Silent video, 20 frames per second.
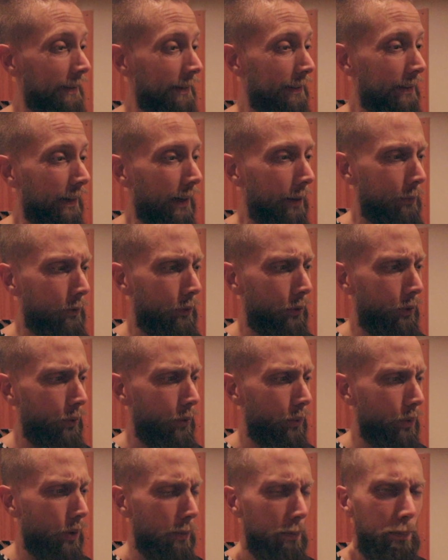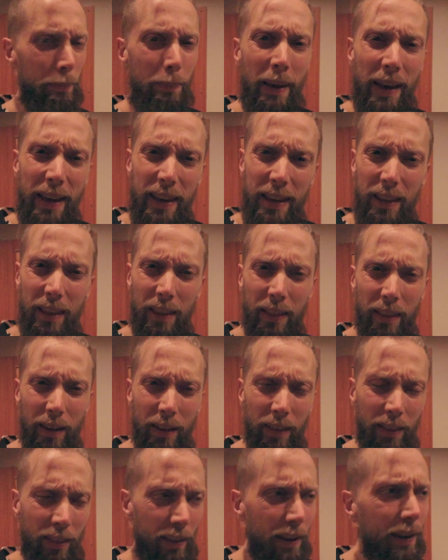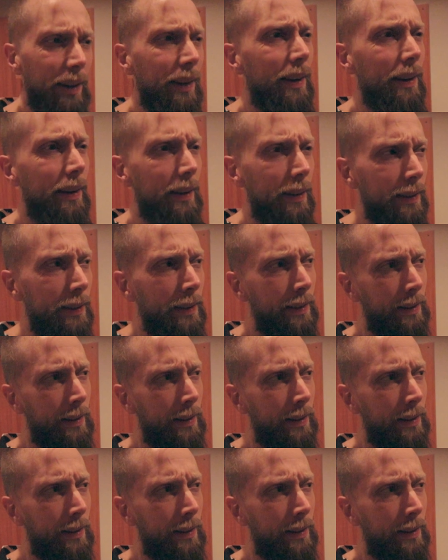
Time to uh, bathe, I think.